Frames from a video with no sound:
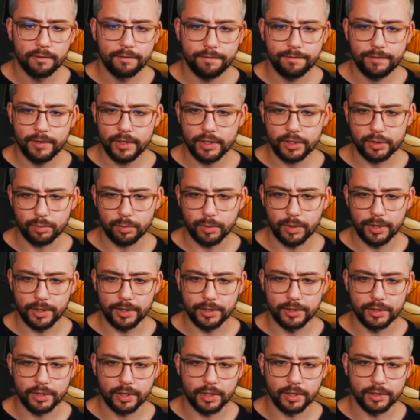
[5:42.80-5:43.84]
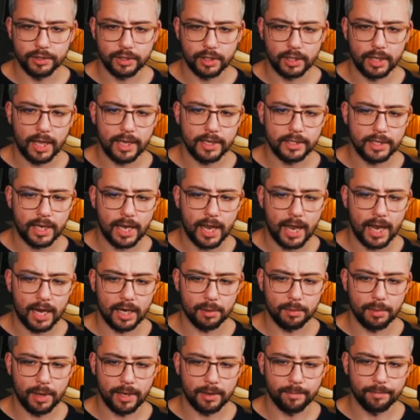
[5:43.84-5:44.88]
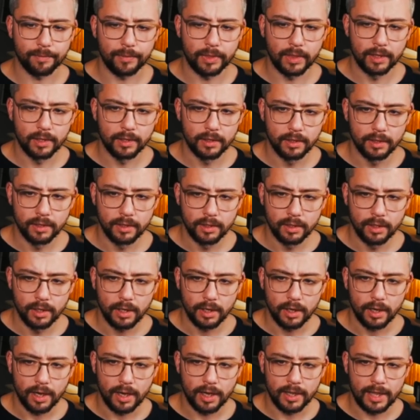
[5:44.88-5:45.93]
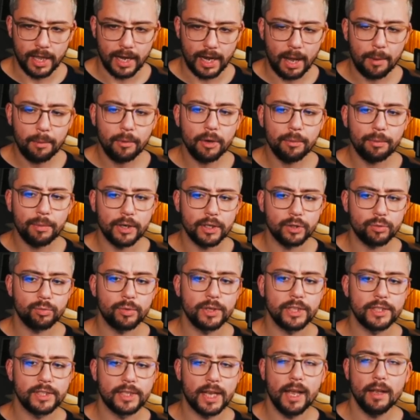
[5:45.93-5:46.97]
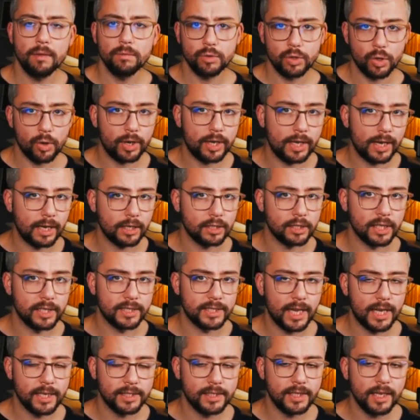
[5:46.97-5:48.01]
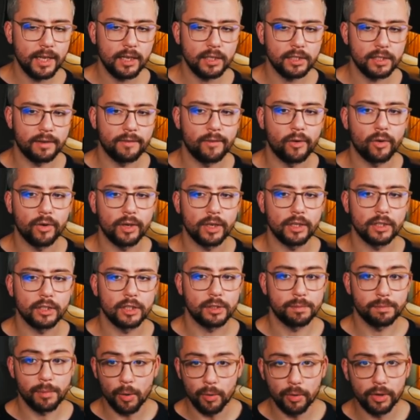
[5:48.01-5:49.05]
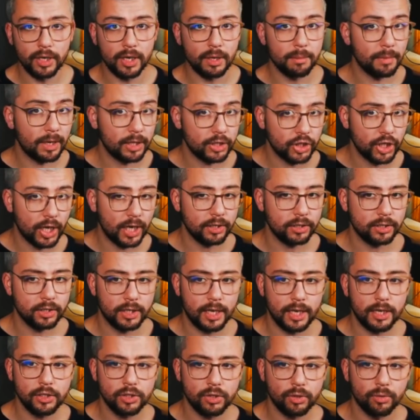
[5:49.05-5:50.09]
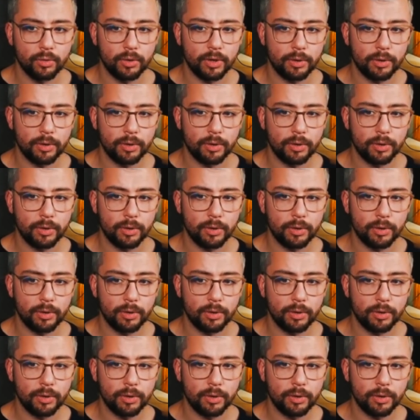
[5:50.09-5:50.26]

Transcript: First Words, and select Animate. And then I'm going to press reset so I can actually test it because I've already spoken in my chat today, so